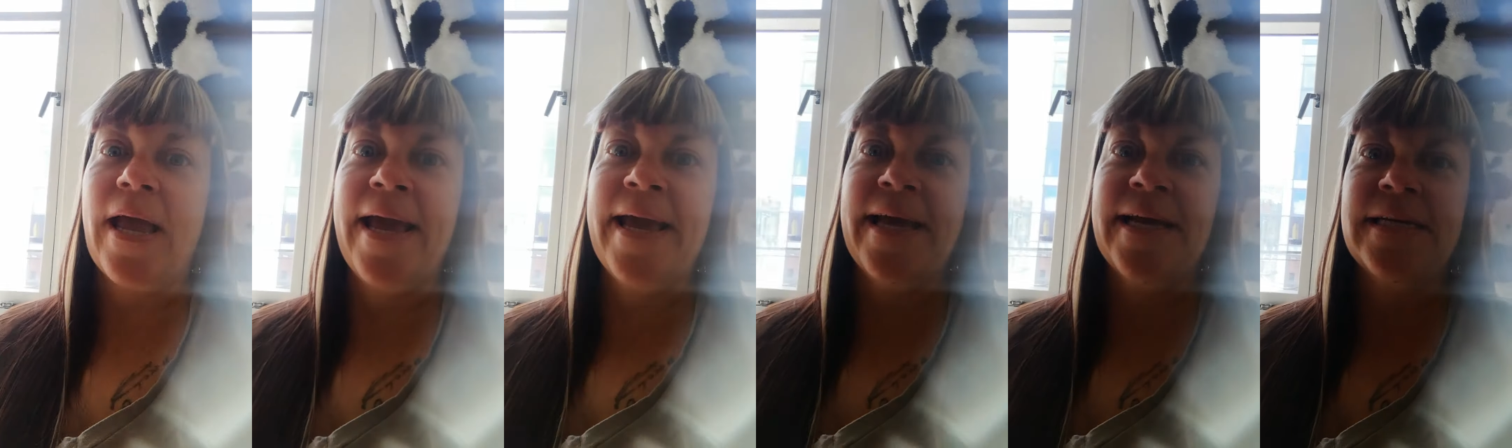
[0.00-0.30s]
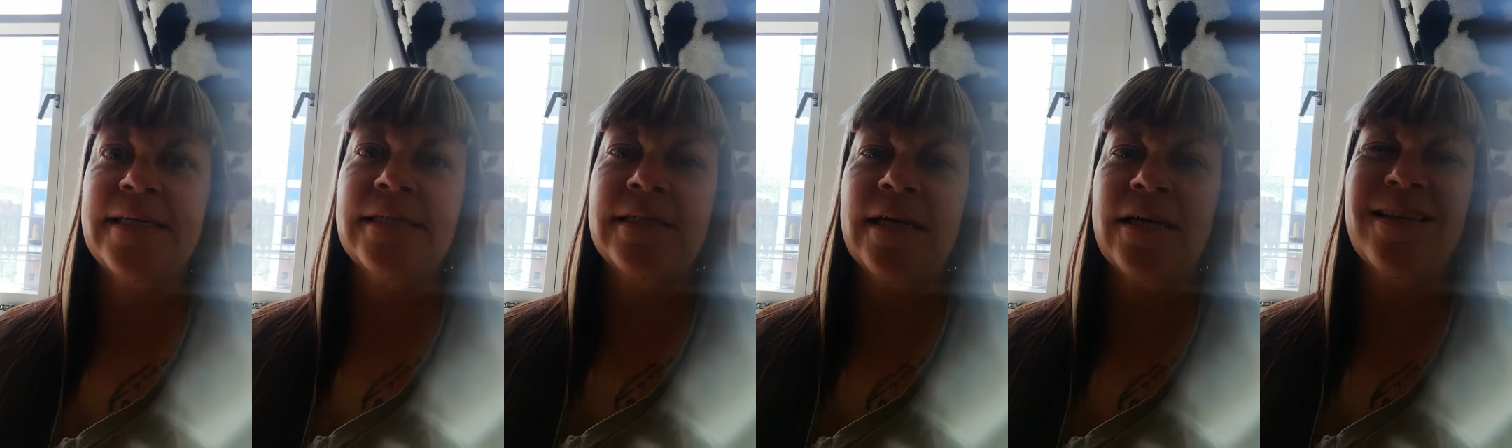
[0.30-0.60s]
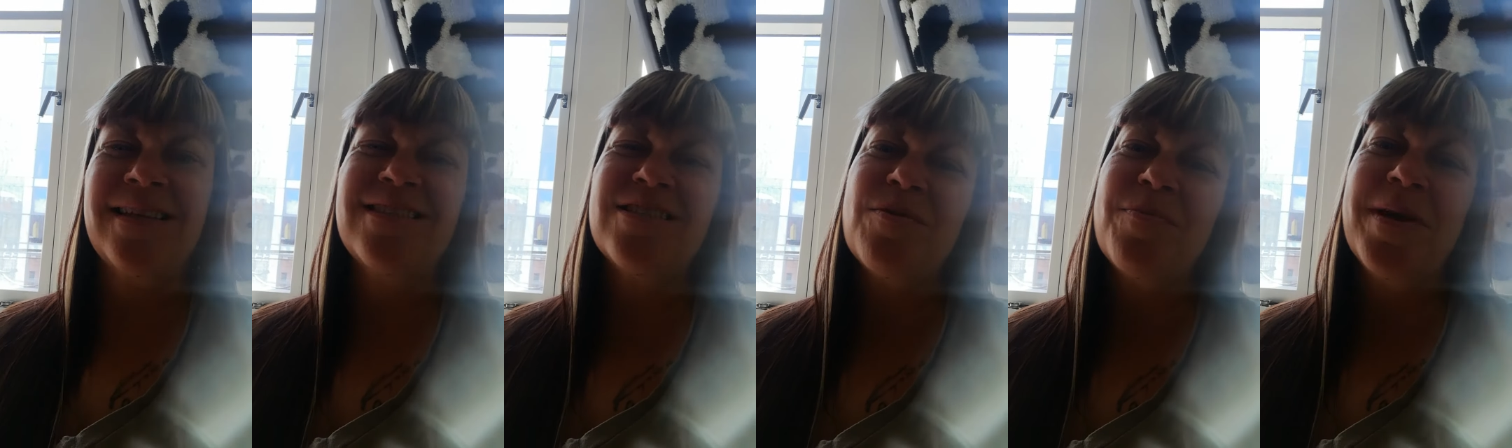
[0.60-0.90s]
And I
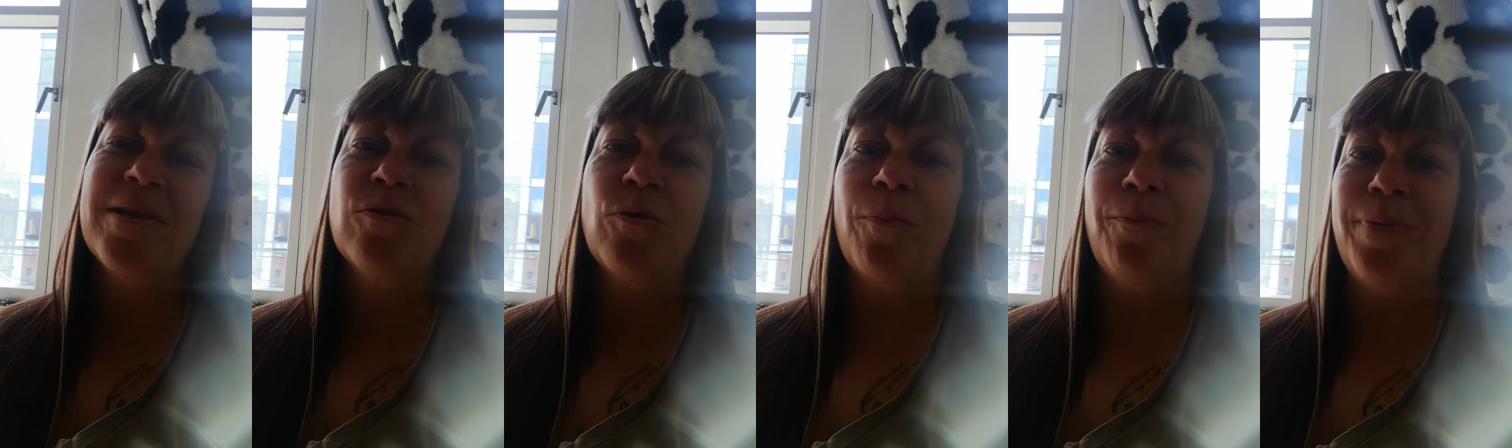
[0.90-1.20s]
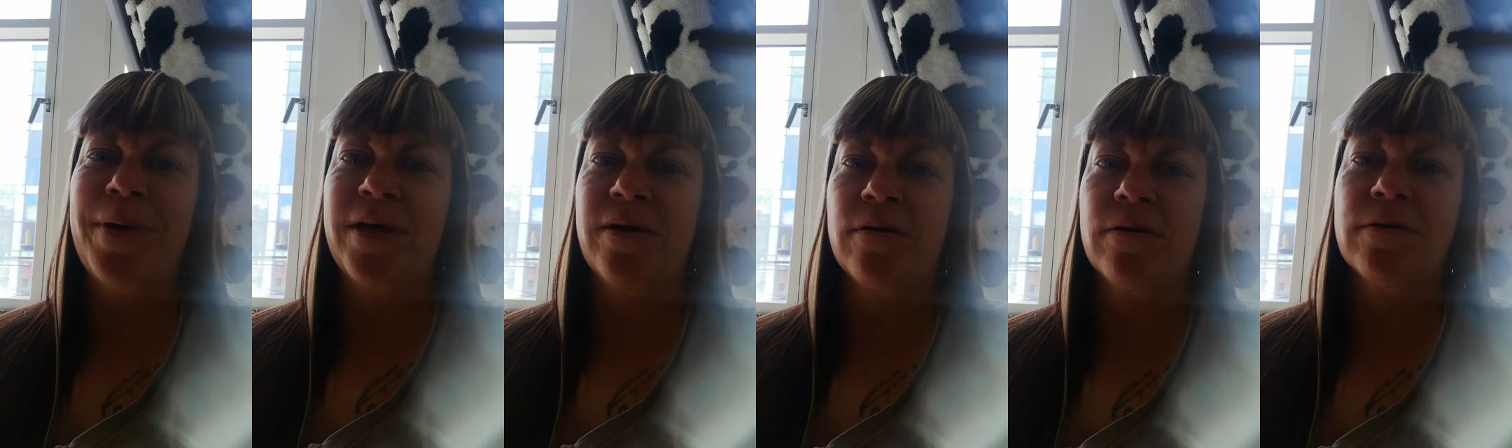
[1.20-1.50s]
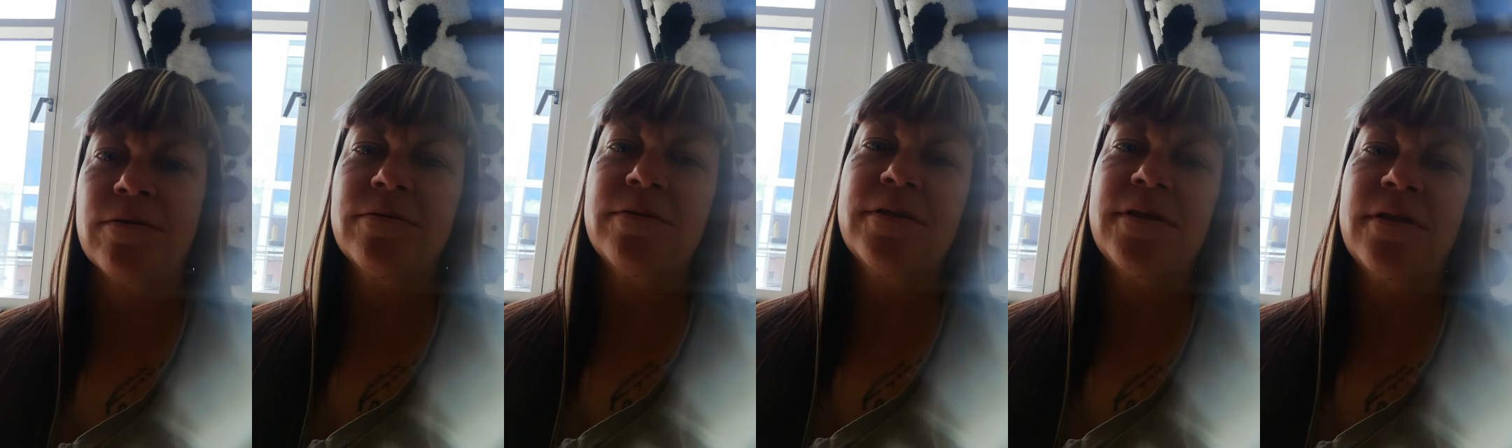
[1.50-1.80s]
think it's going to be a little
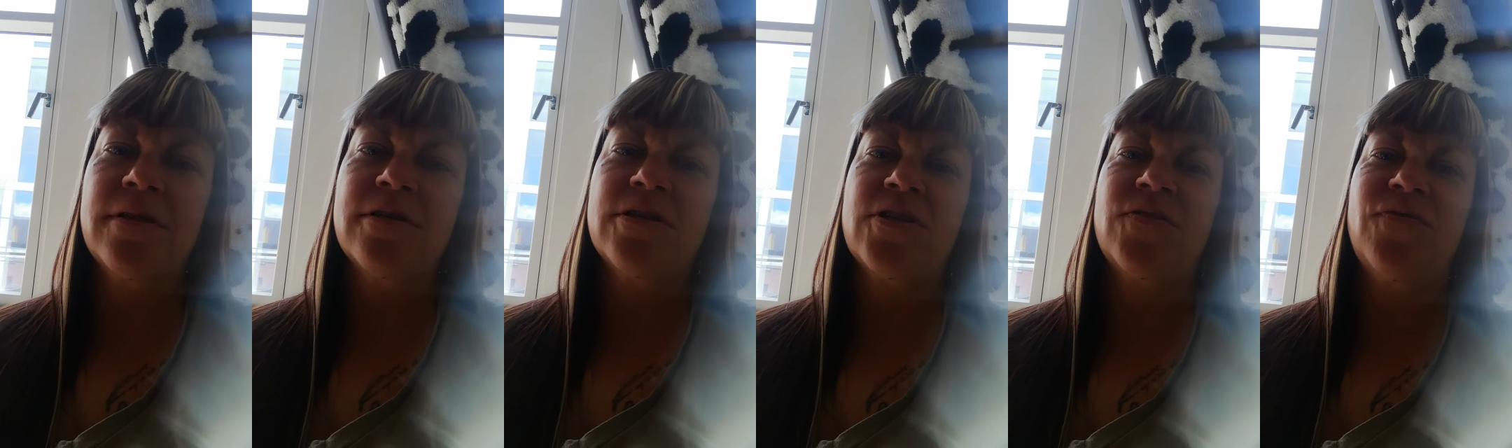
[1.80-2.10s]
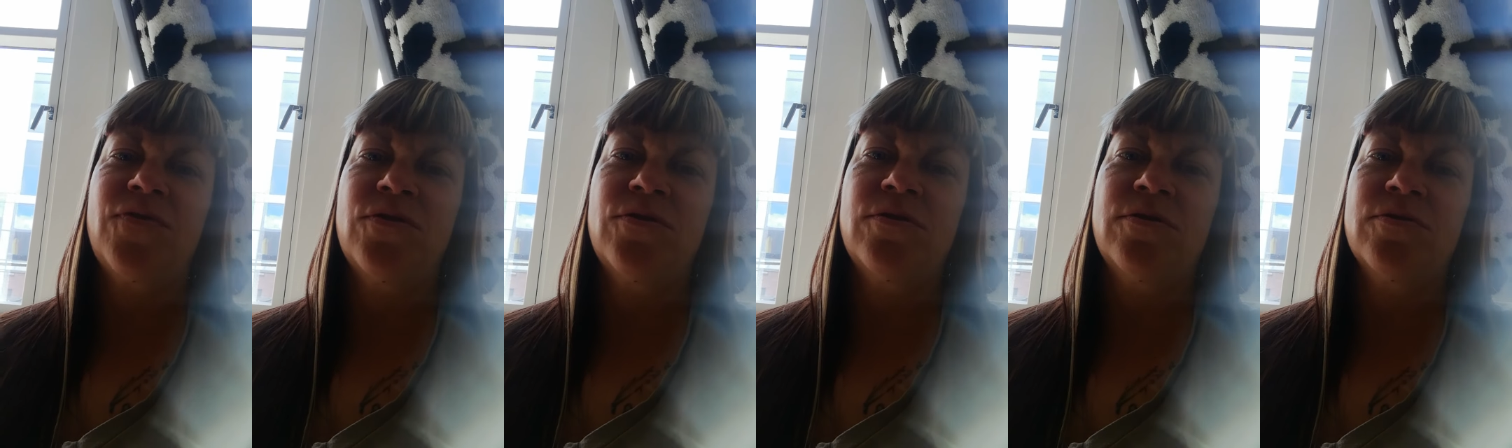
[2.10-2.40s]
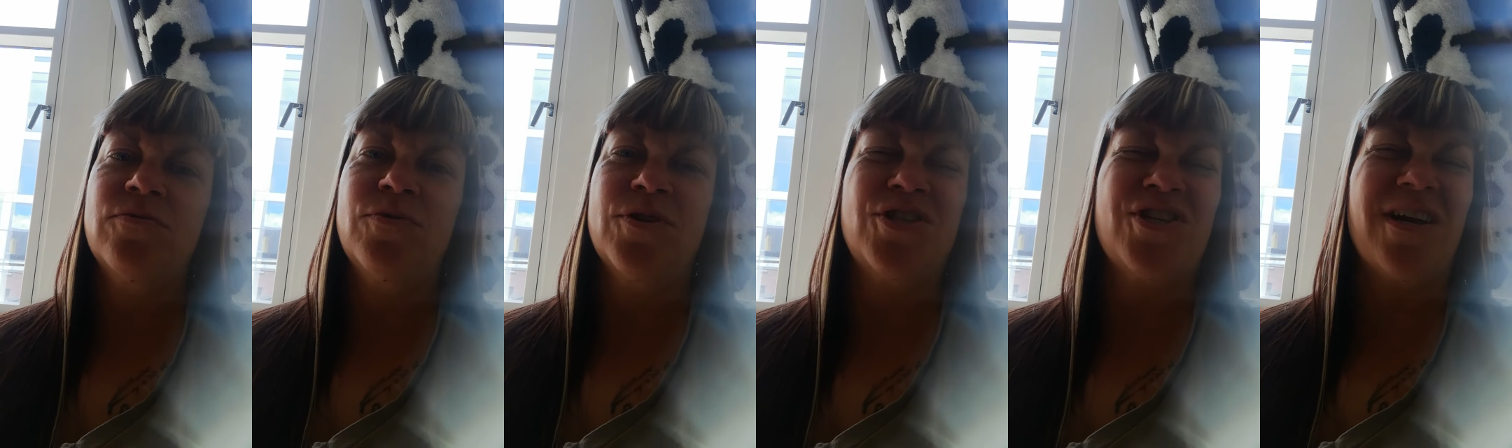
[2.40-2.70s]
bigger than this
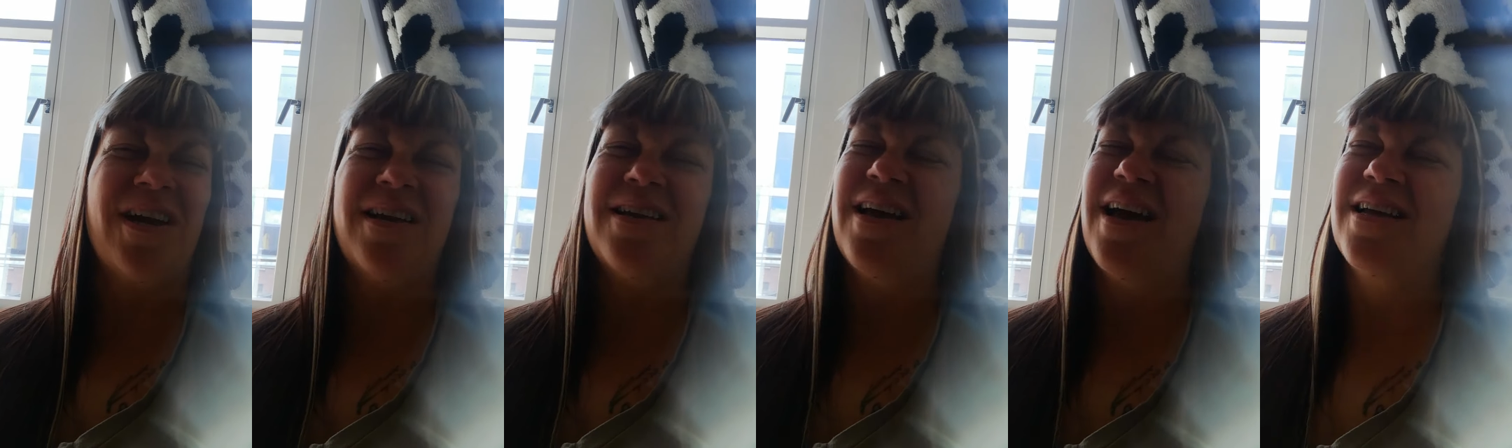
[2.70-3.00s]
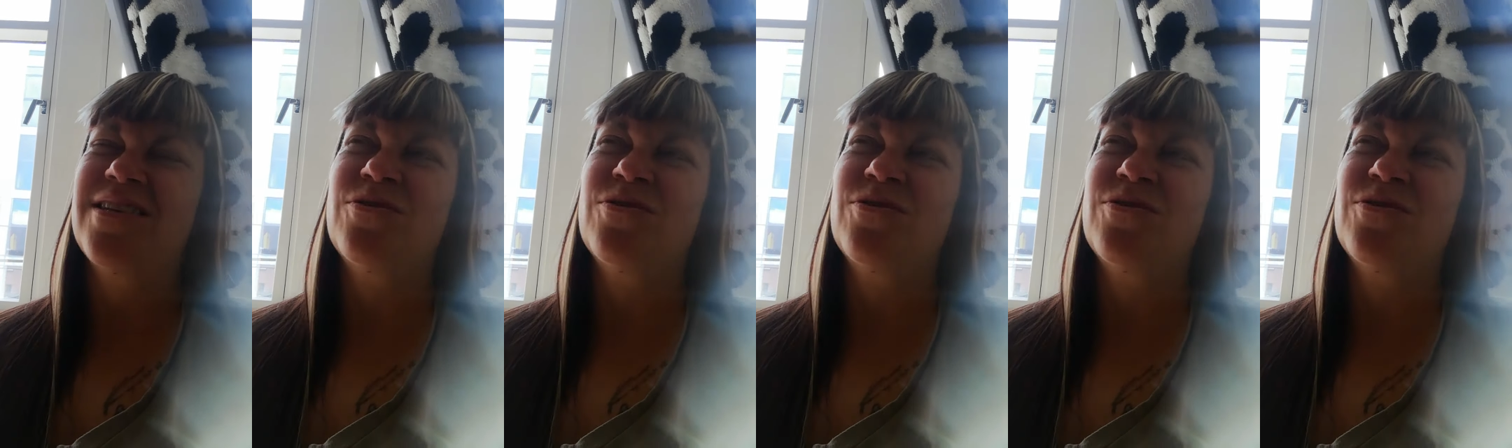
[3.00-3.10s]
phone, which I